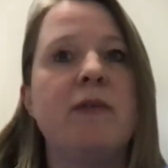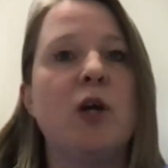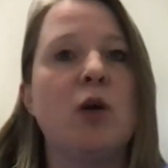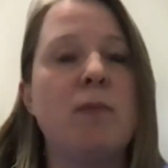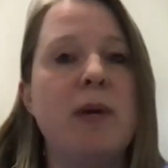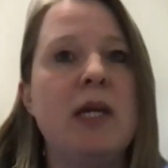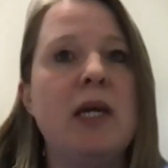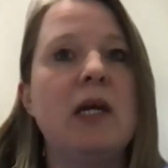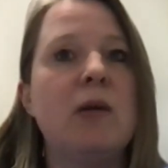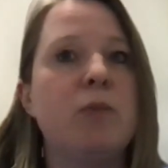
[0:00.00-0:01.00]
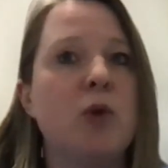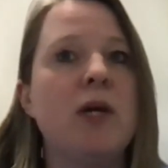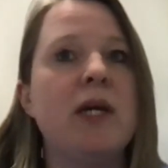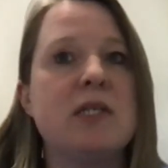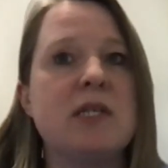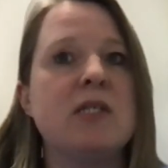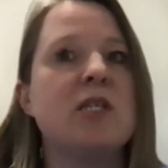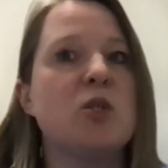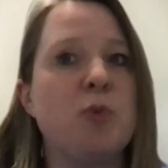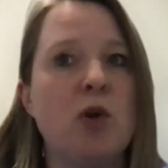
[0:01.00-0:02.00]
There are many employee
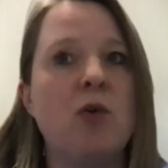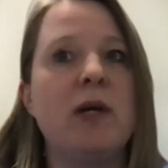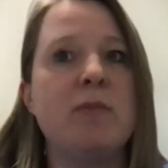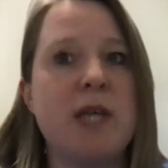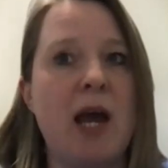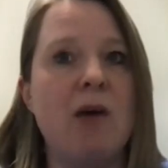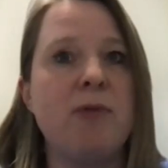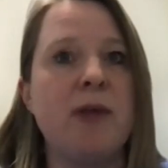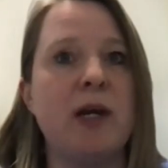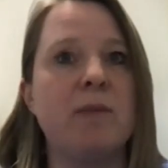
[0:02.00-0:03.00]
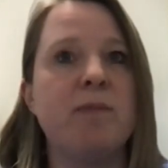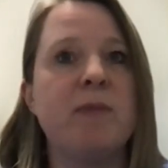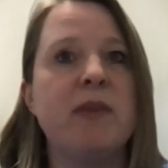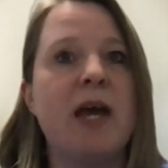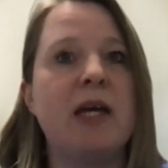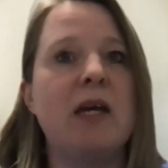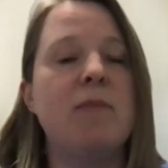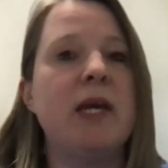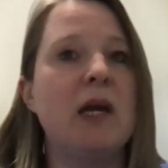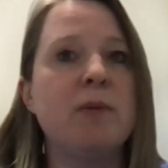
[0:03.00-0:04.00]
assistance programs out there that can
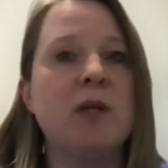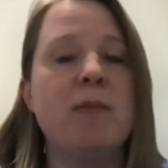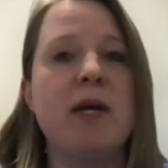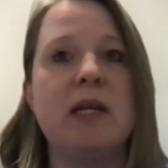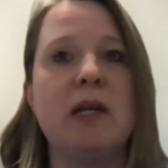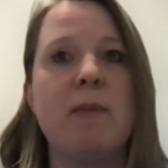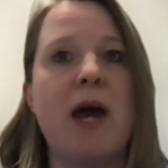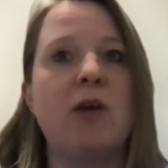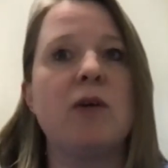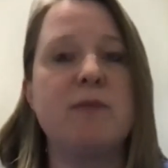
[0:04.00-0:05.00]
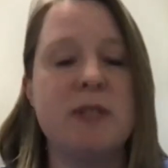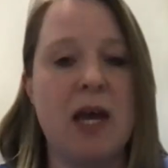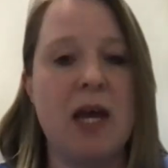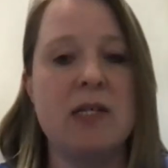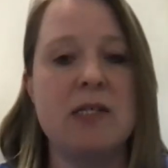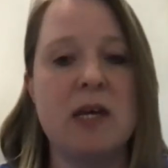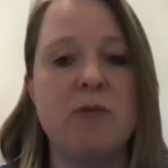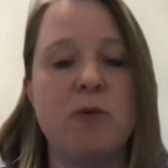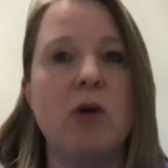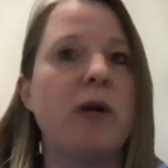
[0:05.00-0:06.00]
be implemented in a matter of days
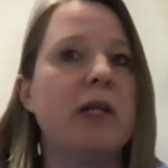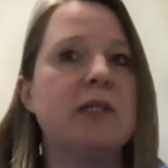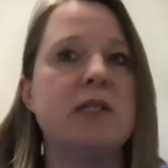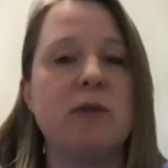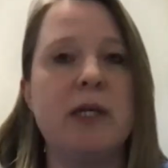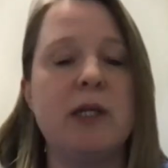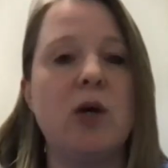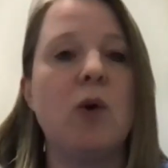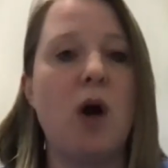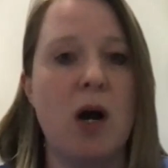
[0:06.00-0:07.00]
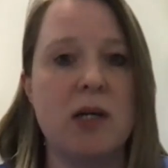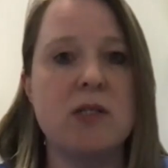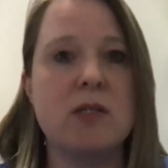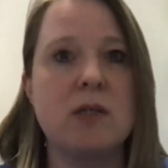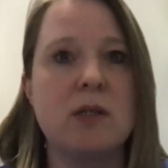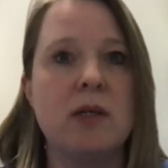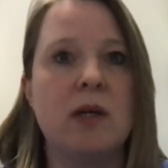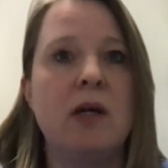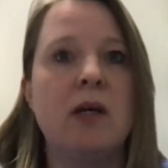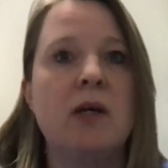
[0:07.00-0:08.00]
and for a relatively low cost.
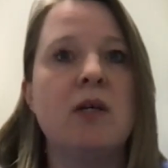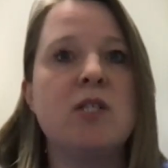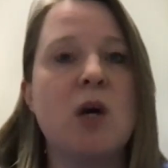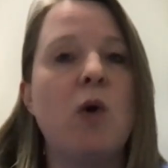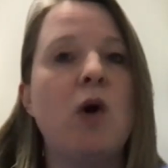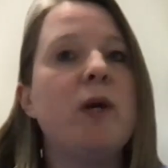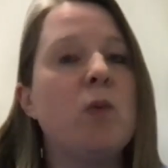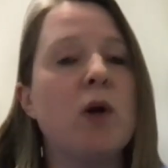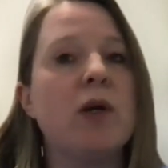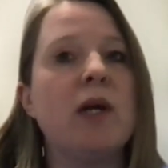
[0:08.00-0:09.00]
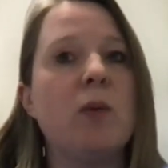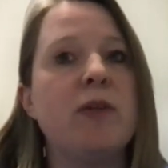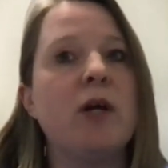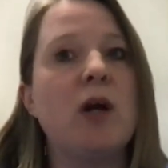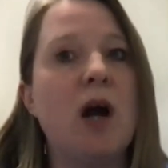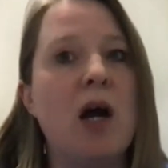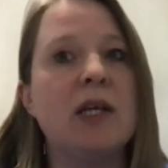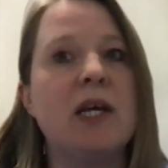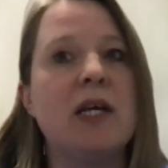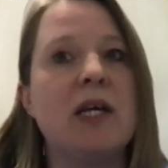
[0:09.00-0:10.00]
So we'll be working with our
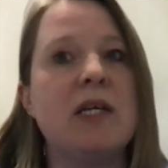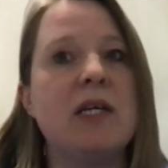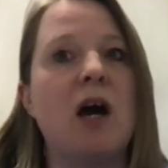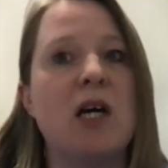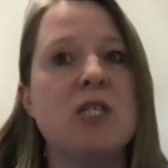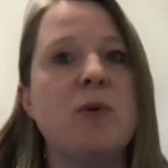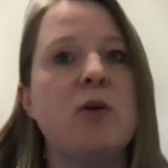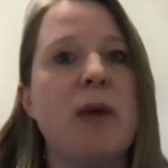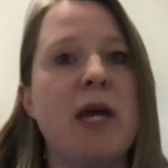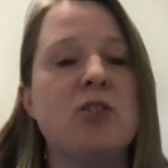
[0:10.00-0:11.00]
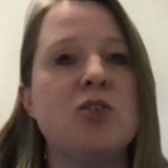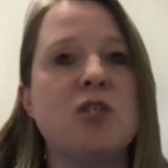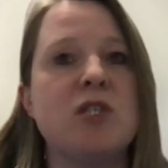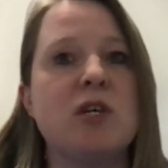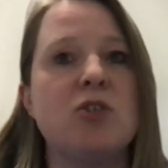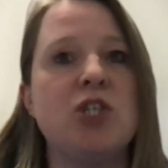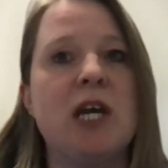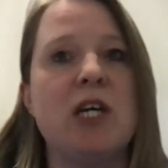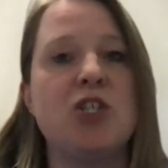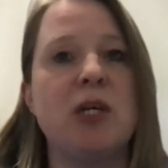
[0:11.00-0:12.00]
colleagues at the Hospital Managers
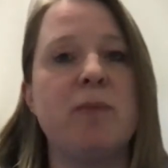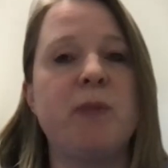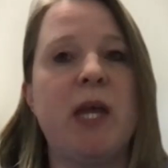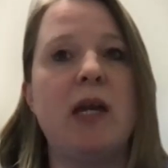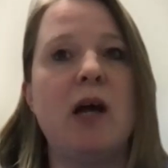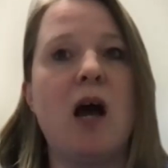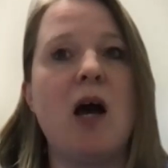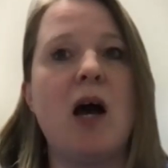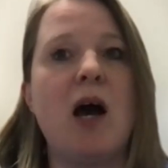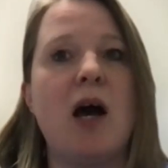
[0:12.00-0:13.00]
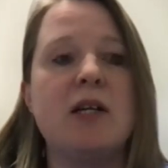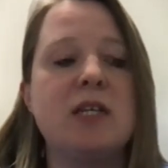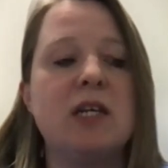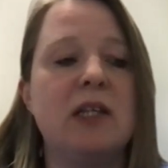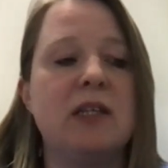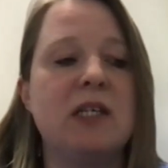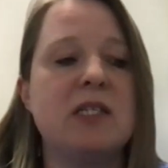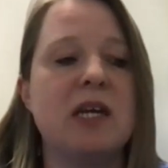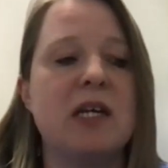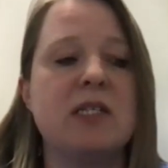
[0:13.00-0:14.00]
Association and AHA to get
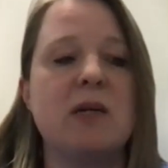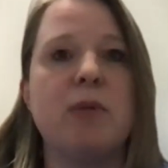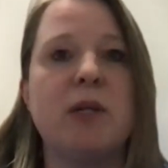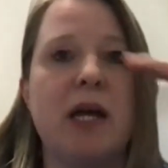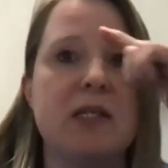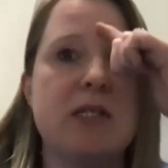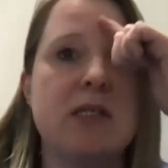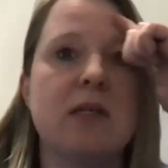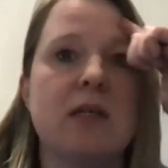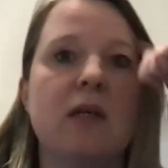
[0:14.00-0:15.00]
these things in place.